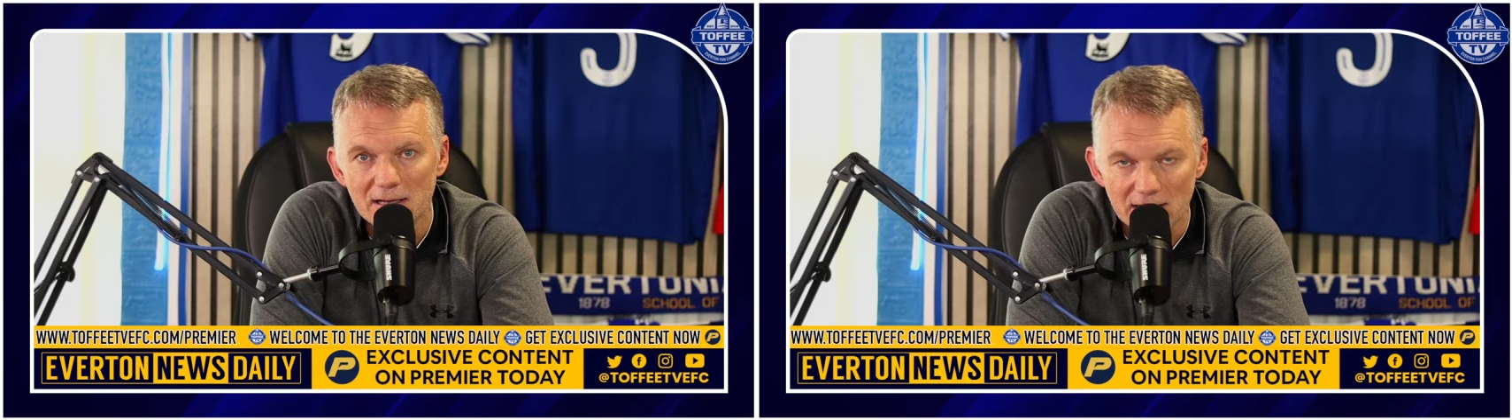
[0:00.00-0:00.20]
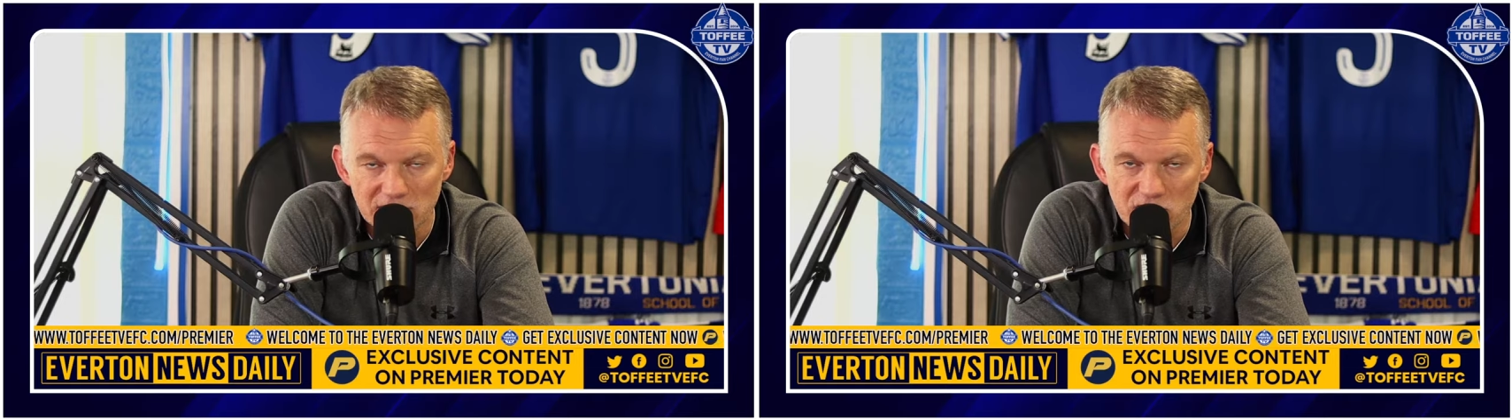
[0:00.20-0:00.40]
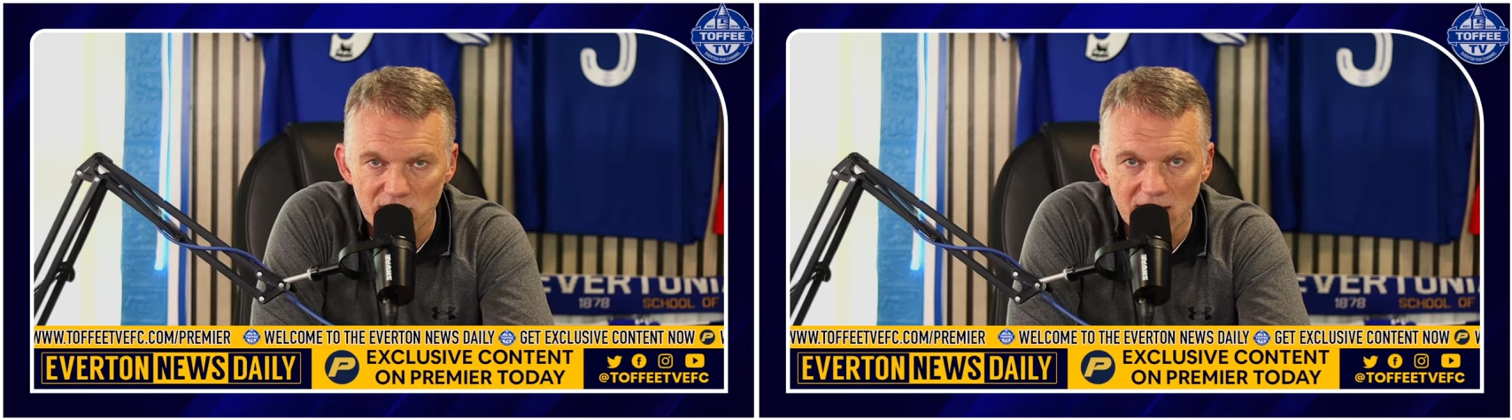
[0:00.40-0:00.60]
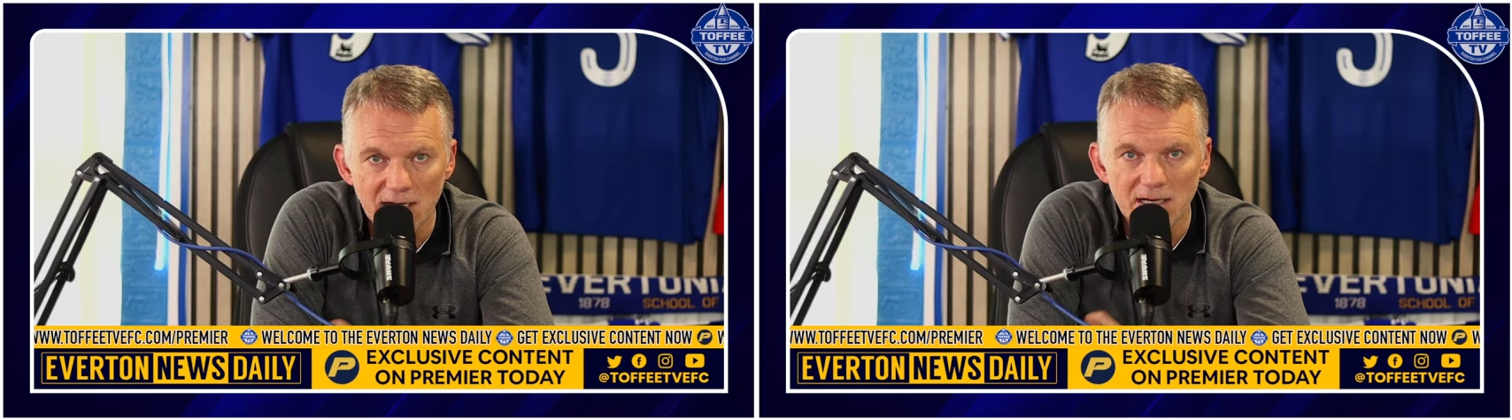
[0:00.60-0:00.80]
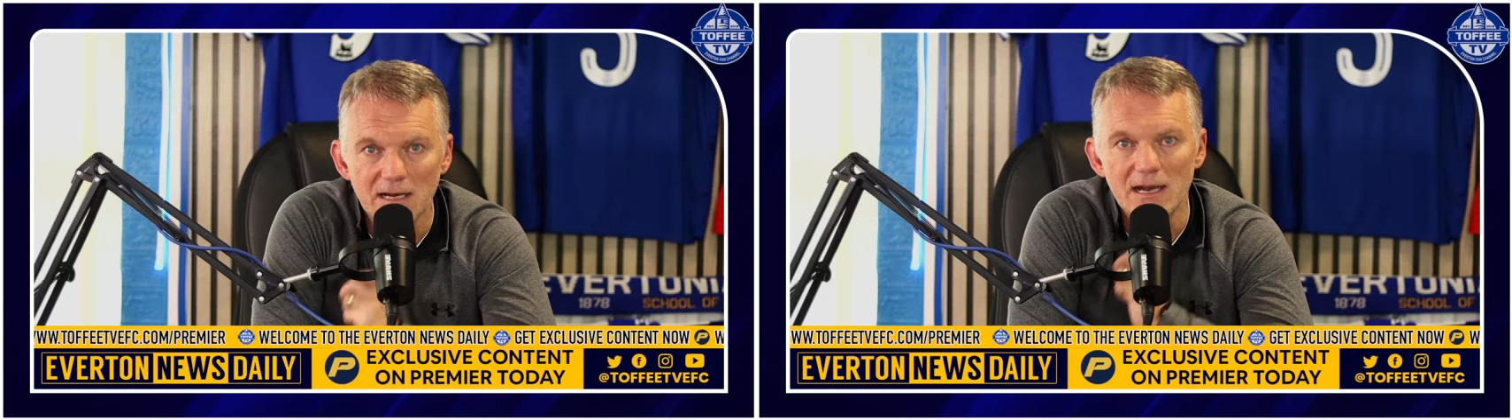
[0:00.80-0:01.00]
at
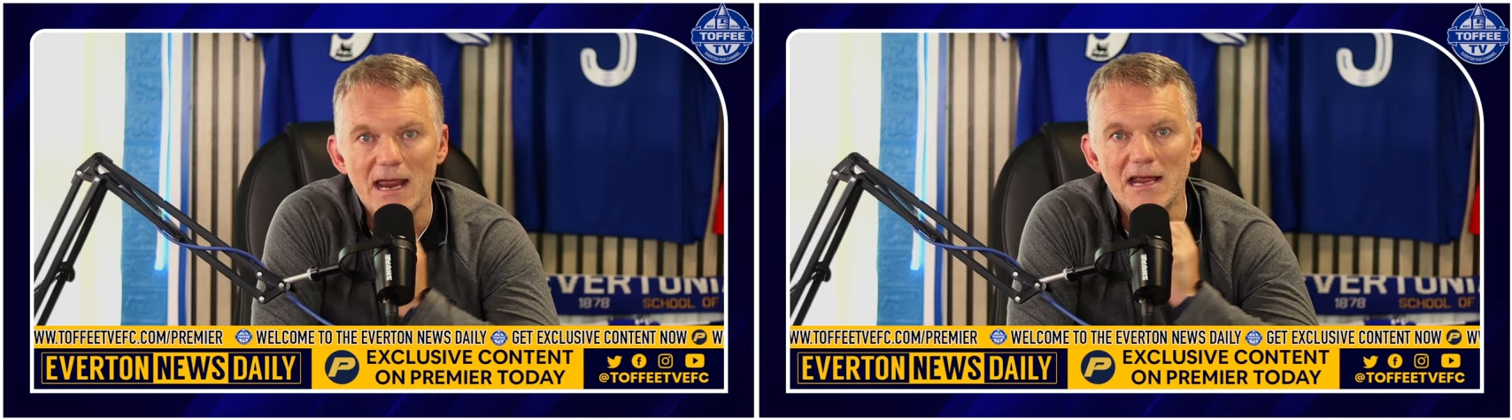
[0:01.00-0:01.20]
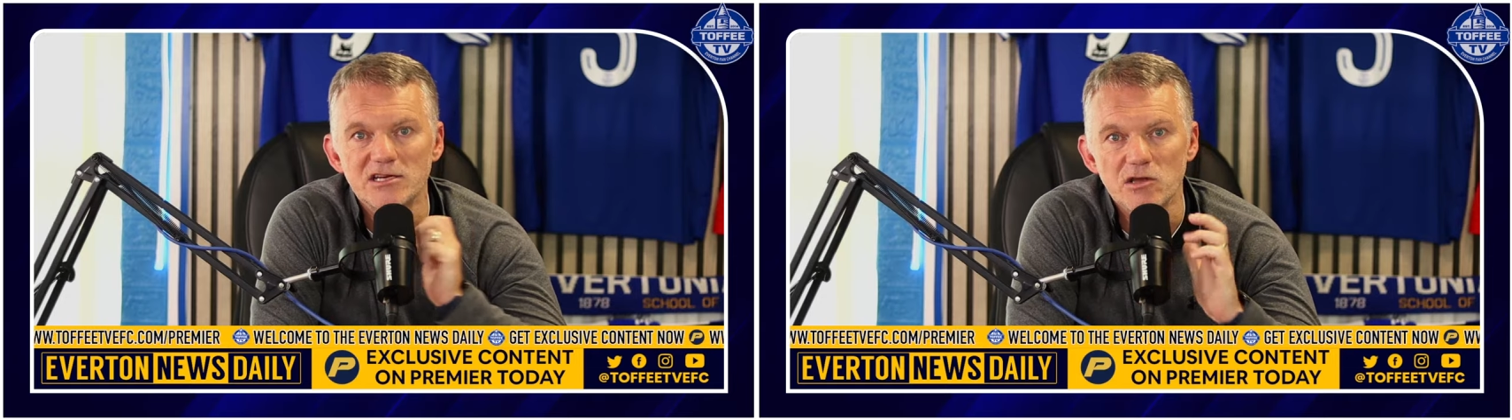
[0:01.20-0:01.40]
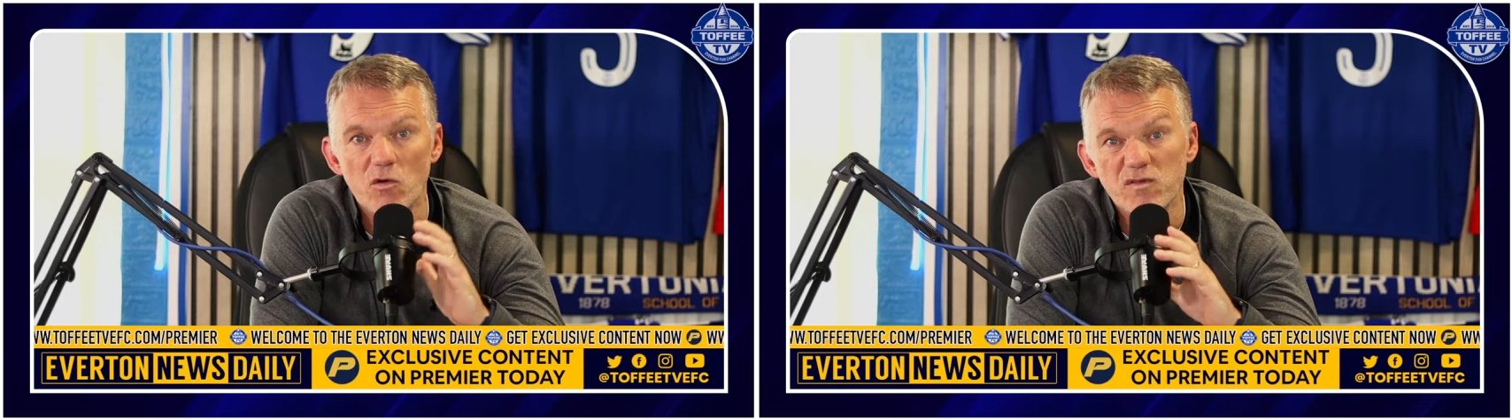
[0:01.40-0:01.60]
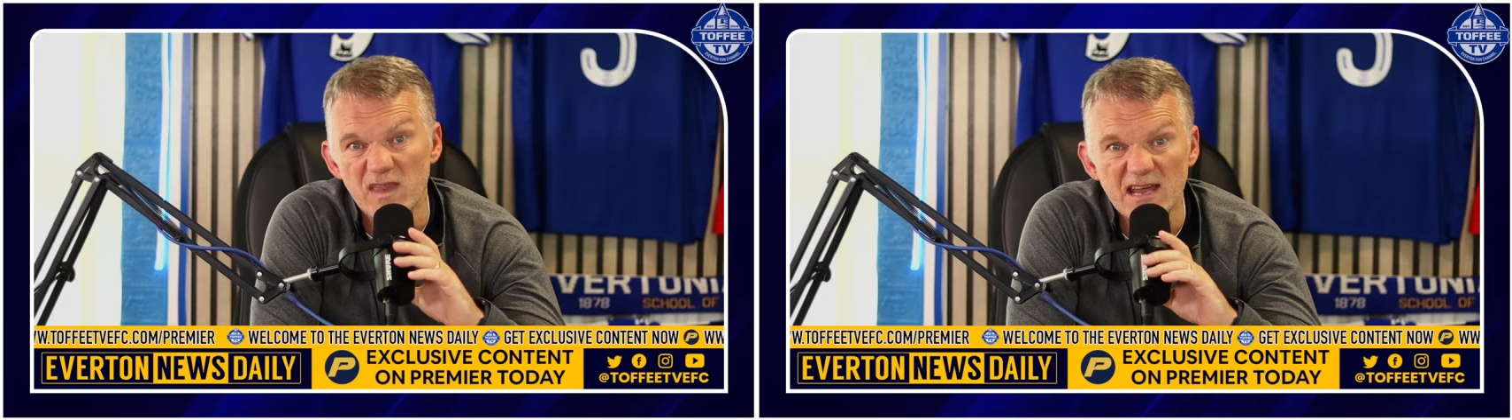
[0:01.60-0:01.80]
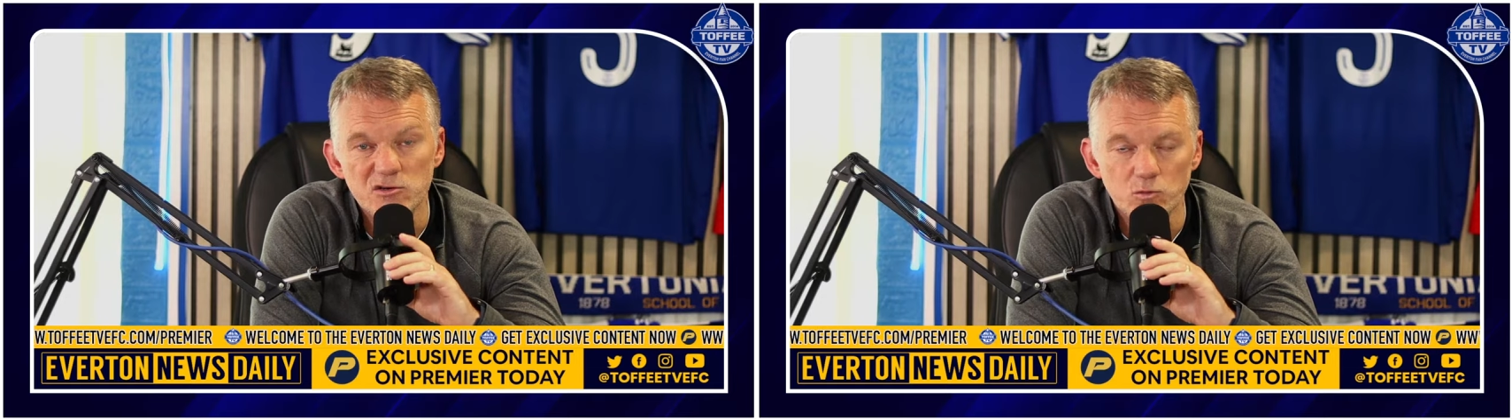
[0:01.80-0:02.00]
training over the
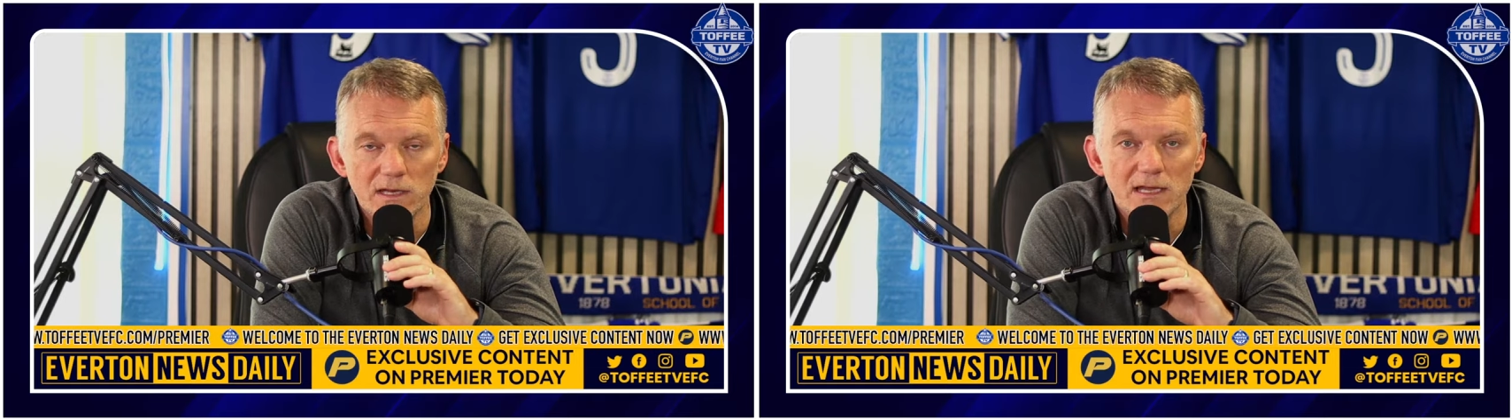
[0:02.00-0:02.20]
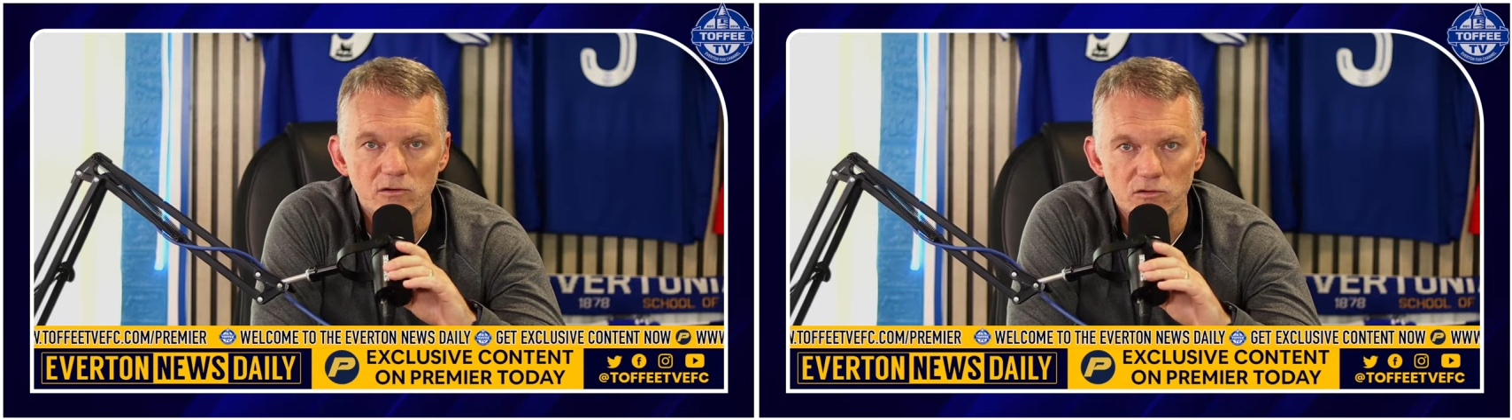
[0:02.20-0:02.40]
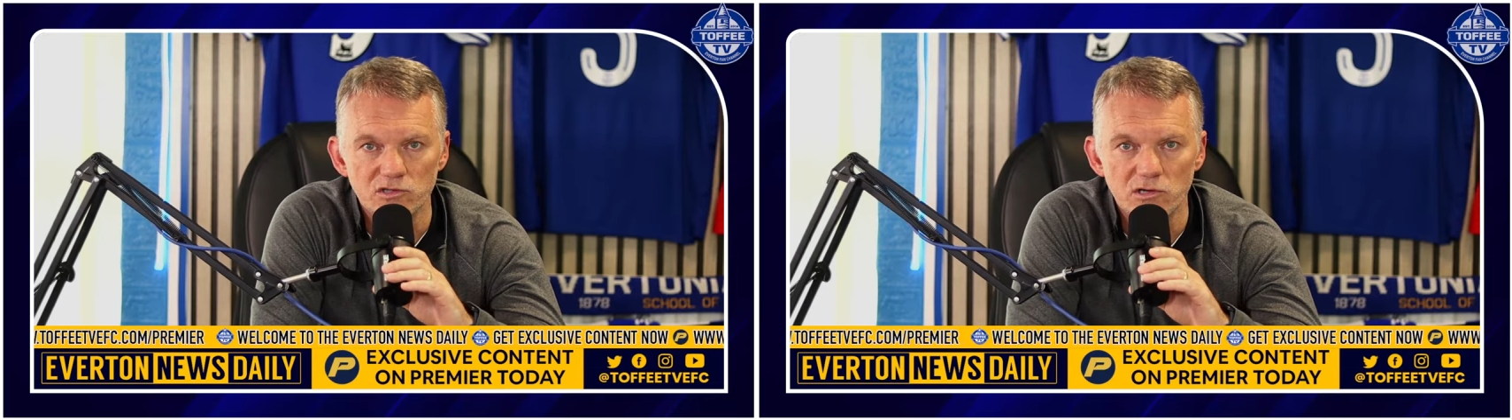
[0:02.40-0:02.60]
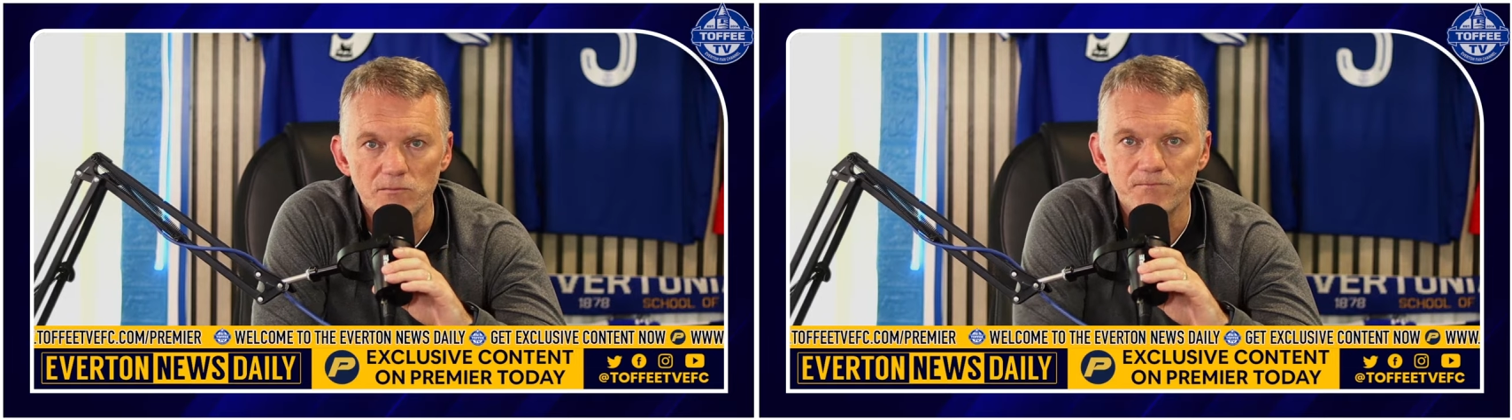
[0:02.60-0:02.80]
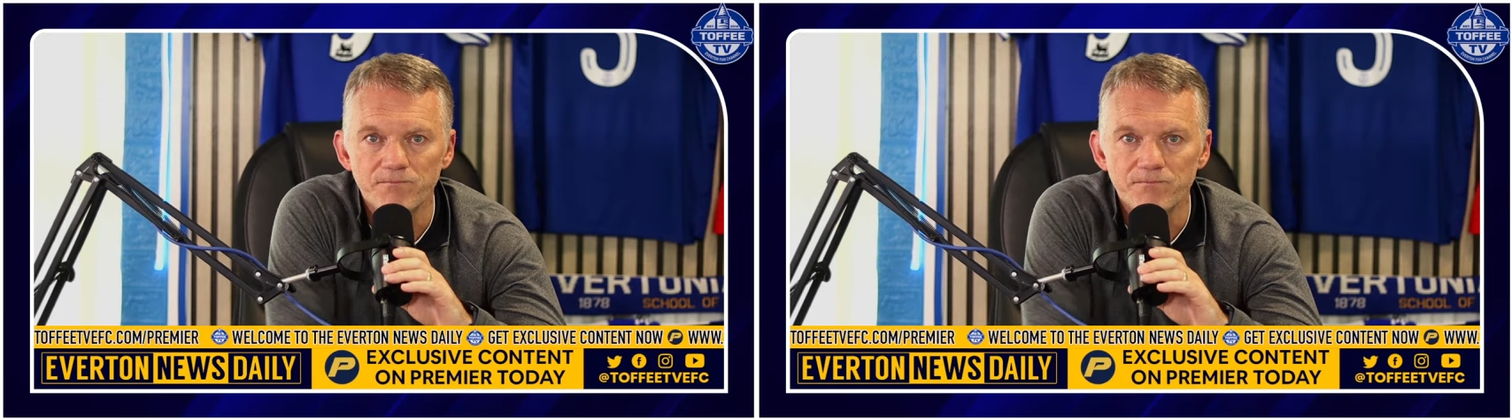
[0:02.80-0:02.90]
next week or so.